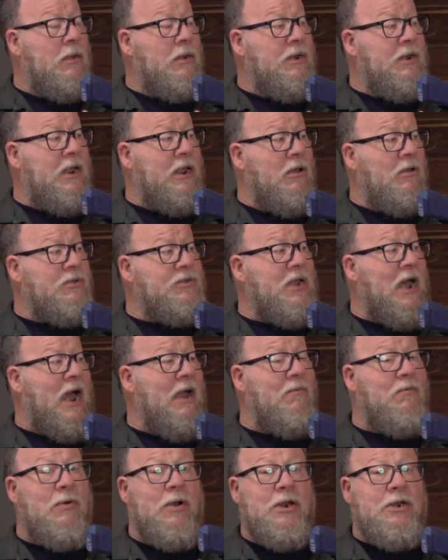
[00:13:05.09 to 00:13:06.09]
deals,
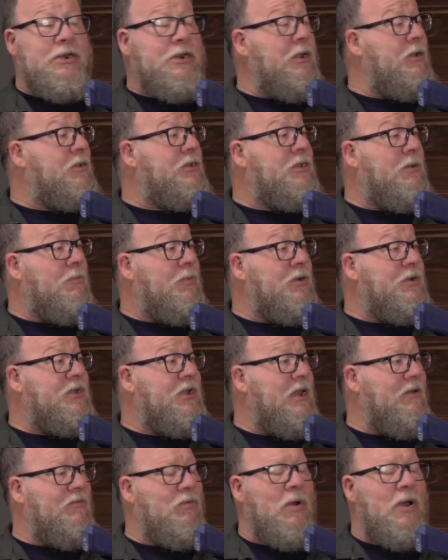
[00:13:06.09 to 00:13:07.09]
I've reduced the
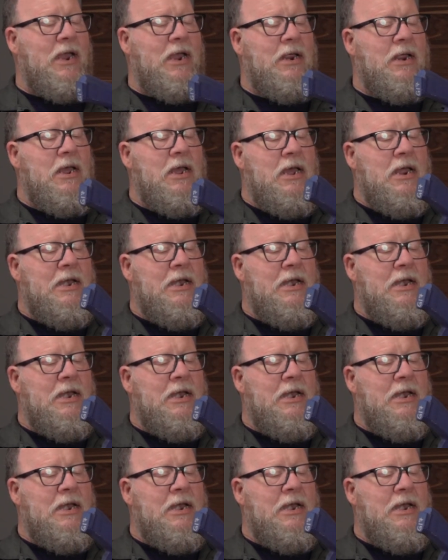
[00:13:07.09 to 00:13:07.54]
perceived weight.